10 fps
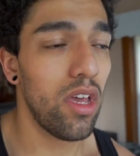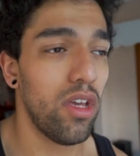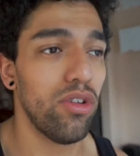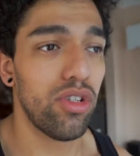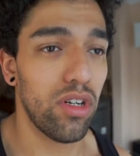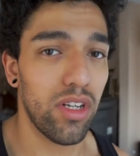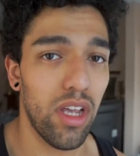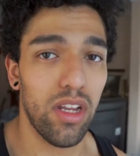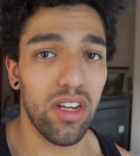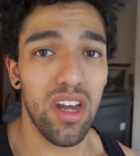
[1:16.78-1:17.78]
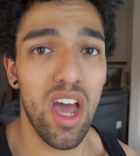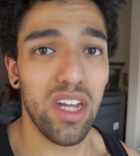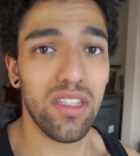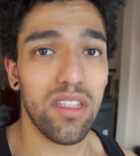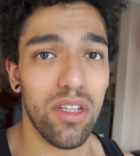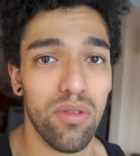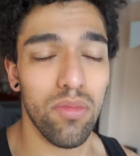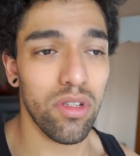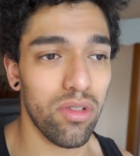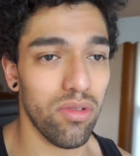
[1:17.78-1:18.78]
You start getting knots in your
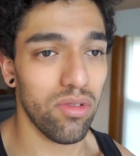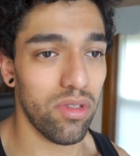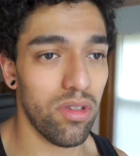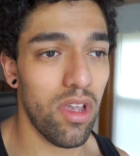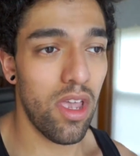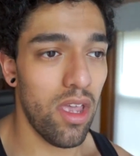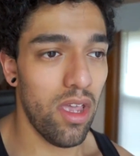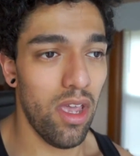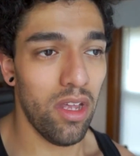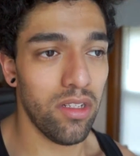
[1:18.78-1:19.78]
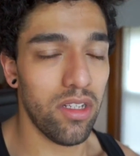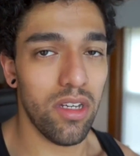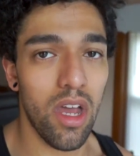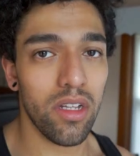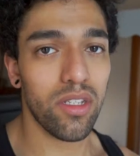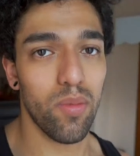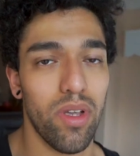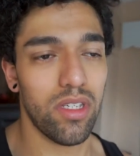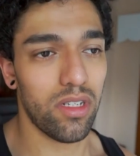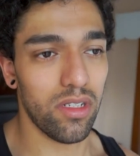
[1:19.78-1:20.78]
muscles, and knots are
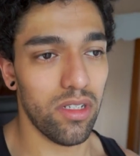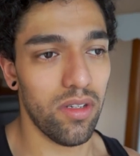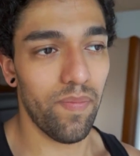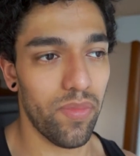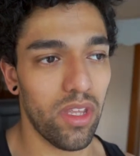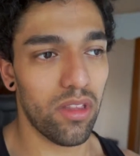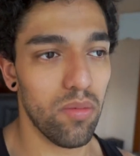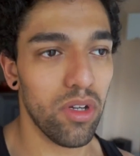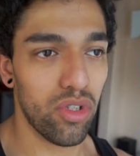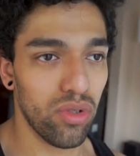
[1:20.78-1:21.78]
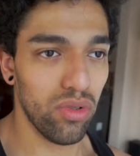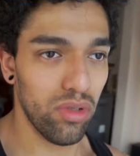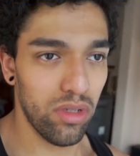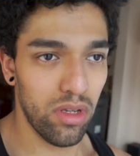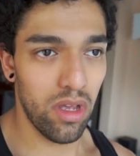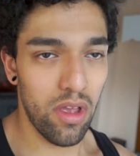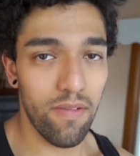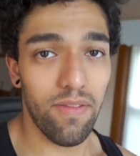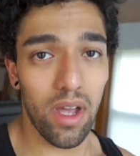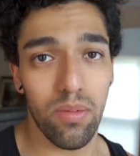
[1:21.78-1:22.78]
basically like the muscle
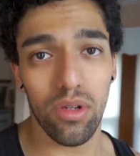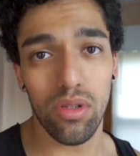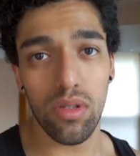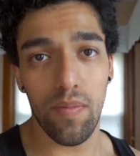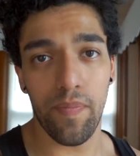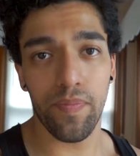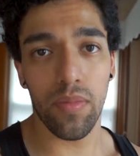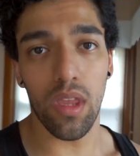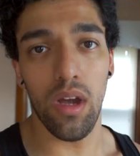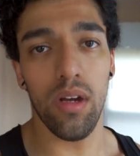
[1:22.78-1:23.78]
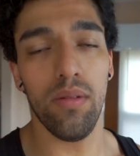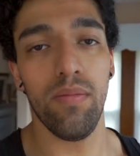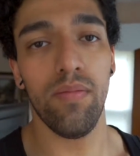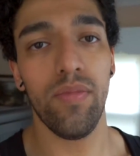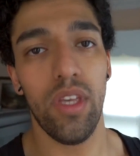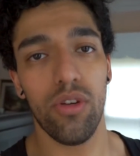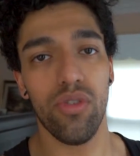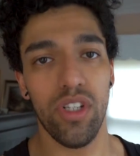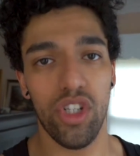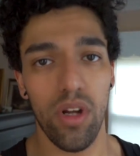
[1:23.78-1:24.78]
fibers. They
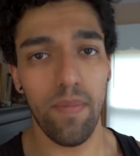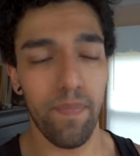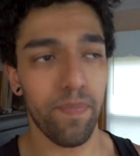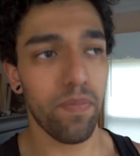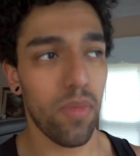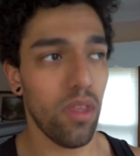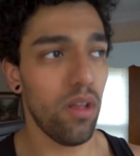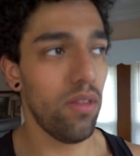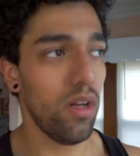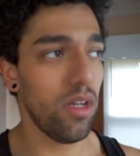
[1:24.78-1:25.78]
cringe up. They